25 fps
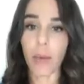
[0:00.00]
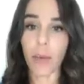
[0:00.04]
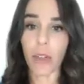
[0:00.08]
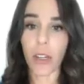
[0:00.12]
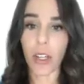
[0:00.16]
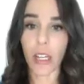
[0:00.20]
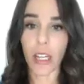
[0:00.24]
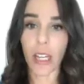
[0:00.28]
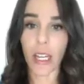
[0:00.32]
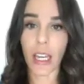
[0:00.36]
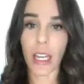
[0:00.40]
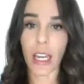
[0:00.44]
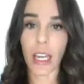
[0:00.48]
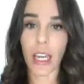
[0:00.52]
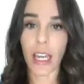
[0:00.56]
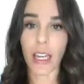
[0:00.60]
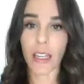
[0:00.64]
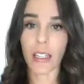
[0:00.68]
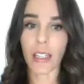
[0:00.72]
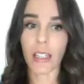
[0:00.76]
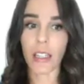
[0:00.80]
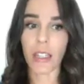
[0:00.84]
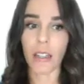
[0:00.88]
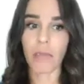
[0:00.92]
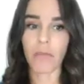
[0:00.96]
could
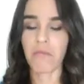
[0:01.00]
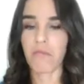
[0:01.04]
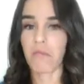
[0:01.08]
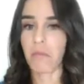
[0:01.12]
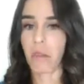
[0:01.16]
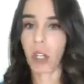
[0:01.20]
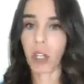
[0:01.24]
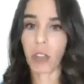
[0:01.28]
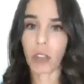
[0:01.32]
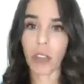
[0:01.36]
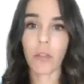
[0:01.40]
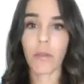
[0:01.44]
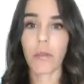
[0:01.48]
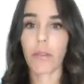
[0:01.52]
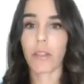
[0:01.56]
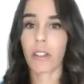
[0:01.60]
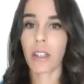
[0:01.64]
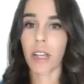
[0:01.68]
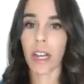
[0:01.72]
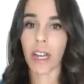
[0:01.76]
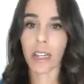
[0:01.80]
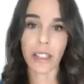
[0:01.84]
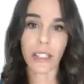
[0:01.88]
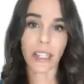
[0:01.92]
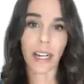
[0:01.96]
eat
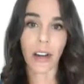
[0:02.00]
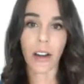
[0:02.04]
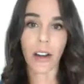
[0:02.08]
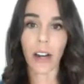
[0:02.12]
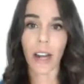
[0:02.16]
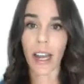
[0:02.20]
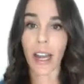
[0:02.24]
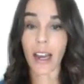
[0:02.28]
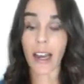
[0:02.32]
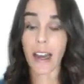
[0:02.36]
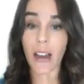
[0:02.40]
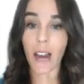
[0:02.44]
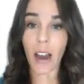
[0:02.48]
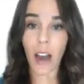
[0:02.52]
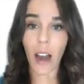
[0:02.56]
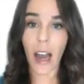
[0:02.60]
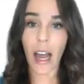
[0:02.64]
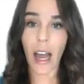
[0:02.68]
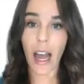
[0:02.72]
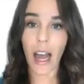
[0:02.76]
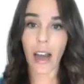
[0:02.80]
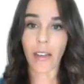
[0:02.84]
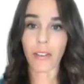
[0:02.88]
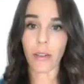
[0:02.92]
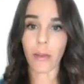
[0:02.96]
gluten and dairy and
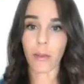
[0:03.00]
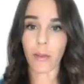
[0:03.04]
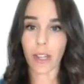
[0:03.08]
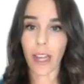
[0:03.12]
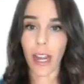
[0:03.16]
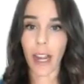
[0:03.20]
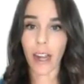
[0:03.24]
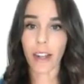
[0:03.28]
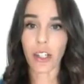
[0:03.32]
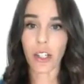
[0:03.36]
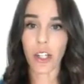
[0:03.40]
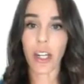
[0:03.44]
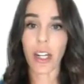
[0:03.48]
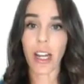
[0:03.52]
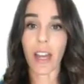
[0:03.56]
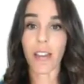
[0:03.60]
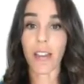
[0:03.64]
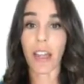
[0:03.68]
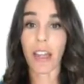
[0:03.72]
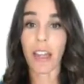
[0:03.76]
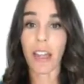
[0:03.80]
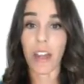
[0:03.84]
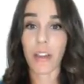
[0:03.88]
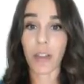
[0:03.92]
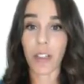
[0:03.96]
not have a reaction. And
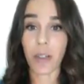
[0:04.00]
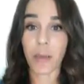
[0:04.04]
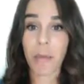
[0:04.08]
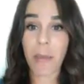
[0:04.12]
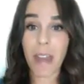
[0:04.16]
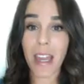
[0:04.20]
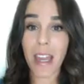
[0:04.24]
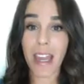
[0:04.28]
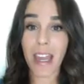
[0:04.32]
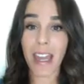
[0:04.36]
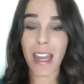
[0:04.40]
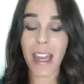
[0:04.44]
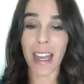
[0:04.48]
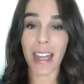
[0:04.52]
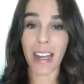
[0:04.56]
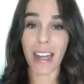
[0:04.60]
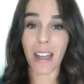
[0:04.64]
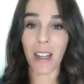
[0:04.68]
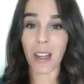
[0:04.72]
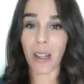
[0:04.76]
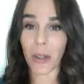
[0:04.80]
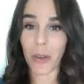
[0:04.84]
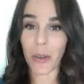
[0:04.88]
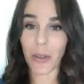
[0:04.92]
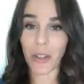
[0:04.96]
then there's me
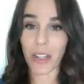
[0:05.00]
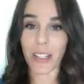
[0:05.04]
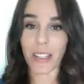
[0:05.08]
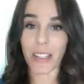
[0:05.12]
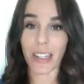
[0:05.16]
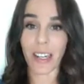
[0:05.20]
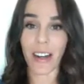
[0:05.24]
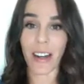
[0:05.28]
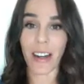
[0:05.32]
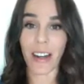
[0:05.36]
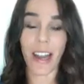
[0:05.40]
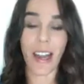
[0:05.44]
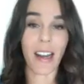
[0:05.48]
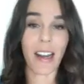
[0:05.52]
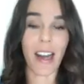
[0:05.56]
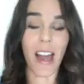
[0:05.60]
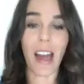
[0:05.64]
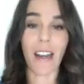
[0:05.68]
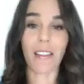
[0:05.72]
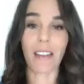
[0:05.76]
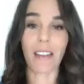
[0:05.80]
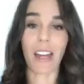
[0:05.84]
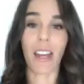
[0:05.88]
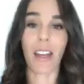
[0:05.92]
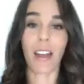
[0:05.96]
eating gluten and dairy and
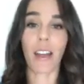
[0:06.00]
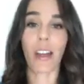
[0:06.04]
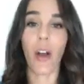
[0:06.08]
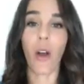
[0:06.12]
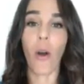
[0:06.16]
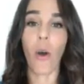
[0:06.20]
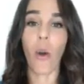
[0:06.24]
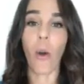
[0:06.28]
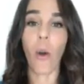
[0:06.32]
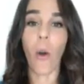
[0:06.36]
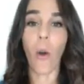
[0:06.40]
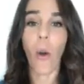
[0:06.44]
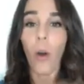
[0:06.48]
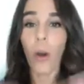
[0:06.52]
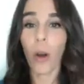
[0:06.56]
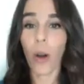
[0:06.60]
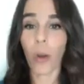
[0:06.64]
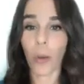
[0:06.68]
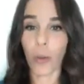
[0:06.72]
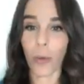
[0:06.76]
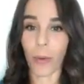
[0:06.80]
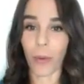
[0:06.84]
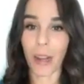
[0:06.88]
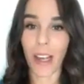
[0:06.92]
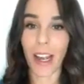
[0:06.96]
having
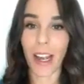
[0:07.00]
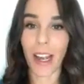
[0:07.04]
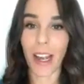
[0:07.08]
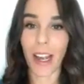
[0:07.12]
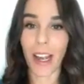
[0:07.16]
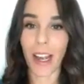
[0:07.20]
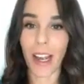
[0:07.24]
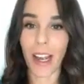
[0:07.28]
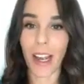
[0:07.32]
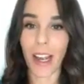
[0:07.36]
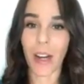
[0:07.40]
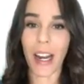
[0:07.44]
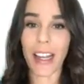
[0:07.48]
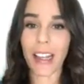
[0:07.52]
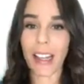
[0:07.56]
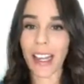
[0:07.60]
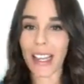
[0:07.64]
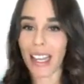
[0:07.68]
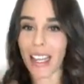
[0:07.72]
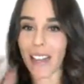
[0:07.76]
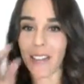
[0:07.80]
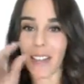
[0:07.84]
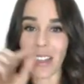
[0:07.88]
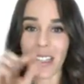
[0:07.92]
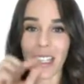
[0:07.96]
horrible reactions, right?
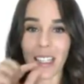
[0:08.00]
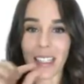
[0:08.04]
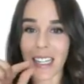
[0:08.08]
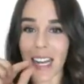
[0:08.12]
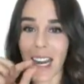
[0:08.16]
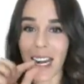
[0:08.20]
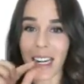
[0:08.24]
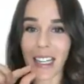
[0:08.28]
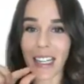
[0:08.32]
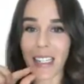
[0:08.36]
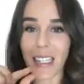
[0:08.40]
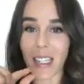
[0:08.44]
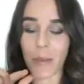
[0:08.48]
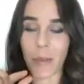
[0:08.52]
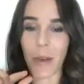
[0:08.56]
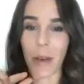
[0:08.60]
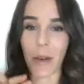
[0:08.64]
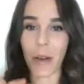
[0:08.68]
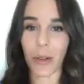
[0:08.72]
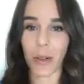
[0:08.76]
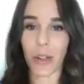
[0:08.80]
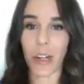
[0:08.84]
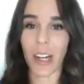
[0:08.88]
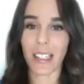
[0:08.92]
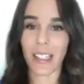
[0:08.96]
Like even the tiniest amount
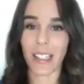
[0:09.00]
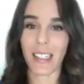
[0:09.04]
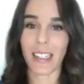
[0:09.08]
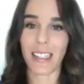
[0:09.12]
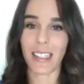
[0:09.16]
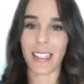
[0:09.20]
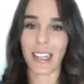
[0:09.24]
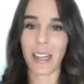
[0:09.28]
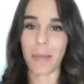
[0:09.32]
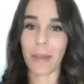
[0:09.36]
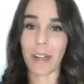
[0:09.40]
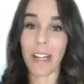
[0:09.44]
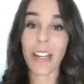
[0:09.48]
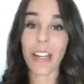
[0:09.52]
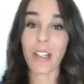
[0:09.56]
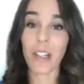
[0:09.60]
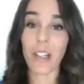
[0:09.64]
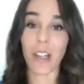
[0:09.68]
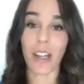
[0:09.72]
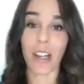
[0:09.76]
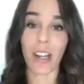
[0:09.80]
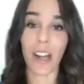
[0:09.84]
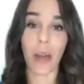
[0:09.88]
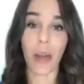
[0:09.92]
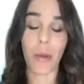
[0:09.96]
of cross
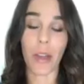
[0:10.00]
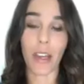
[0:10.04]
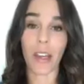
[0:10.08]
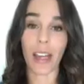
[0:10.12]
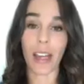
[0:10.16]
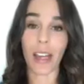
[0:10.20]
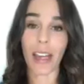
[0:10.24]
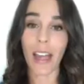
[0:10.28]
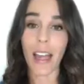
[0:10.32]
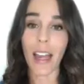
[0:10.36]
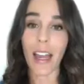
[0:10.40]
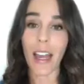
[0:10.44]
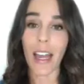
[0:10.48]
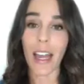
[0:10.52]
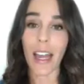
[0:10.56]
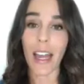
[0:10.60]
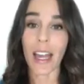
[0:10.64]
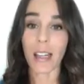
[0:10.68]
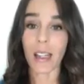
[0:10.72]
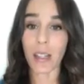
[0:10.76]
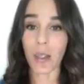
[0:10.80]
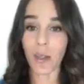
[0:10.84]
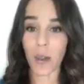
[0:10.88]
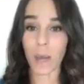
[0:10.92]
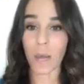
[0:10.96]
contamination and I would get
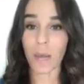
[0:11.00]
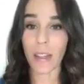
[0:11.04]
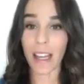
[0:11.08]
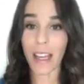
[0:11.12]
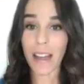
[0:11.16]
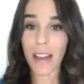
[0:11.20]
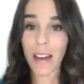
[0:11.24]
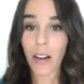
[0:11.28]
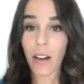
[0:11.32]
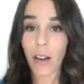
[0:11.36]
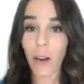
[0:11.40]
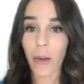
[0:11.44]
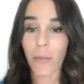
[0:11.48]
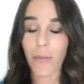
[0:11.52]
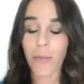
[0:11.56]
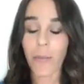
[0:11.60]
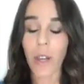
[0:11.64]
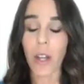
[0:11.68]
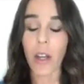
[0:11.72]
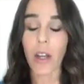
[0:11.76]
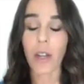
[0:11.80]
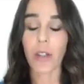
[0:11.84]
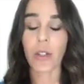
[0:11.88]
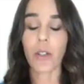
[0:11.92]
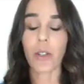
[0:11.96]
extremely ill.
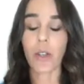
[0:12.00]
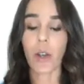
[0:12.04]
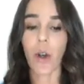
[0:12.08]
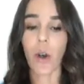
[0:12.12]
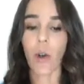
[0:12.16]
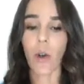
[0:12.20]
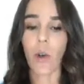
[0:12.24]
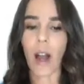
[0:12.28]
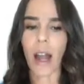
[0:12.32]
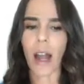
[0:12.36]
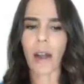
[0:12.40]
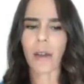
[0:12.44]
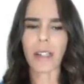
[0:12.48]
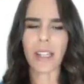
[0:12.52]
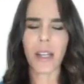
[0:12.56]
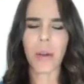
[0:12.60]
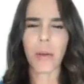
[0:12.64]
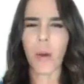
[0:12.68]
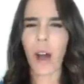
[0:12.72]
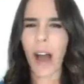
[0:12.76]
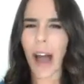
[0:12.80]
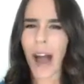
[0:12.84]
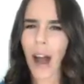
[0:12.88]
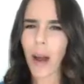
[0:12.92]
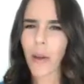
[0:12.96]
So I was like,
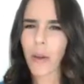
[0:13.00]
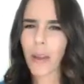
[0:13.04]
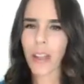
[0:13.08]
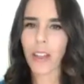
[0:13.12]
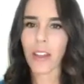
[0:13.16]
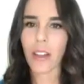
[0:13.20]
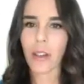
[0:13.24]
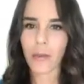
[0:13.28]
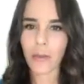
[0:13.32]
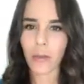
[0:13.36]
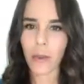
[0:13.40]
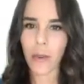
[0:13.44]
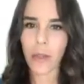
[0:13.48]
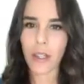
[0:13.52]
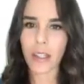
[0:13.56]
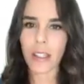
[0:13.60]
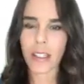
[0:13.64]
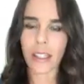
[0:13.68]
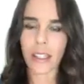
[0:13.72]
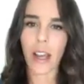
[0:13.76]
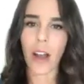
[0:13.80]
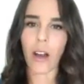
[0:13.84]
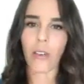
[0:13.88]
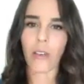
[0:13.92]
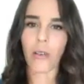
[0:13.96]
well, how can the food
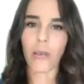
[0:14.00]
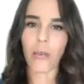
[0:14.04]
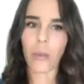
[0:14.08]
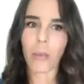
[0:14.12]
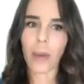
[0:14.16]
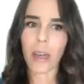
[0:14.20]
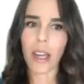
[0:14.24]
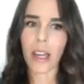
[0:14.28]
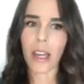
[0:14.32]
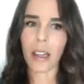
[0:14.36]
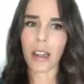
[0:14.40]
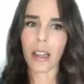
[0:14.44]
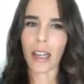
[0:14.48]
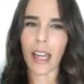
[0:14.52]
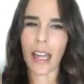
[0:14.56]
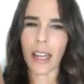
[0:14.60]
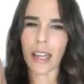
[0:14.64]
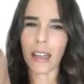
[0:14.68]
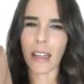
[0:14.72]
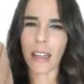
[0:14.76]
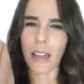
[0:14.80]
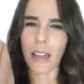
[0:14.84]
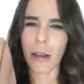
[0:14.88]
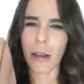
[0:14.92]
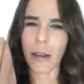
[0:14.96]
itself be
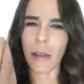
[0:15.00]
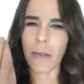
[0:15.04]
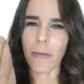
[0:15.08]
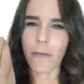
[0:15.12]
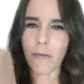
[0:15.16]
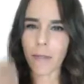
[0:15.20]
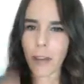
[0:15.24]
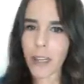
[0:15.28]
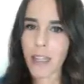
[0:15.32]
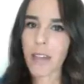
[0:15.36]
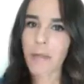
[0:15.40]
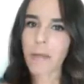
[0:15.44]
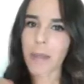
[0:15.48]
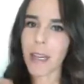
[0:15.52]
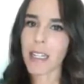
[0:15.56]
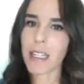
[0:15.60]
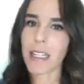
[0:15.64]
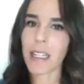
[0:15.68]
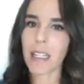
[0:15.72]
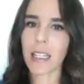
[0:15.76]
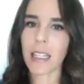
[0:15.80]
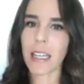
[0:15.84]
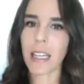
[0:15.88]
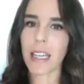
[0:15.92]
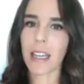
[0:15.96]
like
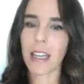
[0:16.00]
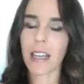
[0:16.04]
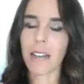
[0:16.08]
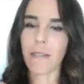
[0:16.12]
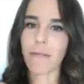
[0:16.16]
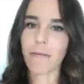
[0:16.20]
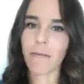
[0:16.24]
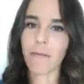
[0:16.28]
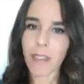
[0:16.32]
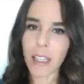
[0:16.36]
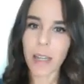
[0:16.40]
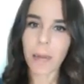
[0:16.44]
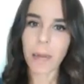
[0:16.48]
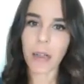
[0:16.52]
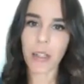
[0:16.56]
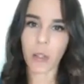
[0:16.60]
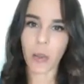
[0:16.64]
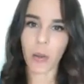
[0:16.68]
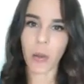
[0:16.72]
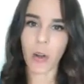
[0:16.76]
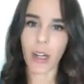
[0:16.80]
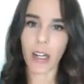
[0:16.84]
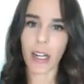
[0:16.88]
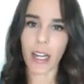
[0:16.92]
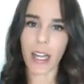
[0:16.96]
fundamentally
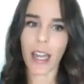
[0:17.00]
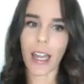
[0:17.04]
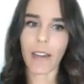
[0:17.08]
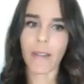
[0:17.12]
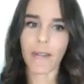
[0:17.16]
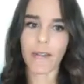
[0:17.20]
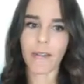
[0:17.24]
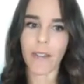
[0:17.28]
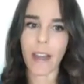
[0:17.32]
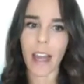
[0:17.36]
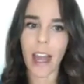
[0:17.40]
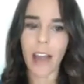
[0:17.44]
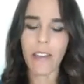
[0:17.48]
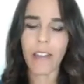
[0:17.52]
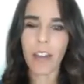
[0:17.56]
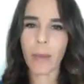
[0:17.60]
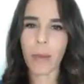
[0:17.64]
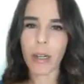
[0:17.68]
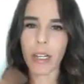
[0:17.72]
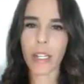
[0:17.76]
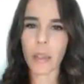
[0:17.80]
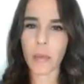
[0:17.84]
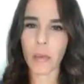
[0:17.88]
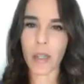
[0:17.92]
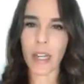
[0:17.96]
inflammatory if
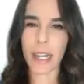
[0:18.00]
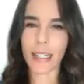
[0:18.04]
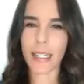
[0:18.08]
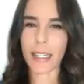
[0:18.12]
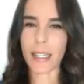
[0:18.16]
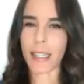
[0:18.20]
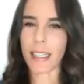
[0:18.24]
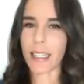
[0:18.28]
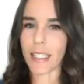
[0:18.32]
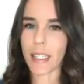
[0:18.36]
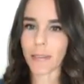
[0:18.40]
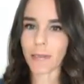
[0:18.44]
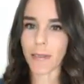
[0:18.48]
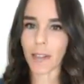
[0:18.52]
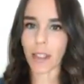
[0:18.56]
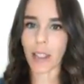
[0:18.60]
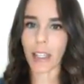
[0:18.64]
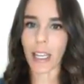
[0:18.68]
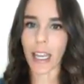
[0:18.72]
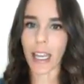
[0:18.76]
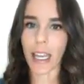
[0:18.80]
everybody's reacting differently?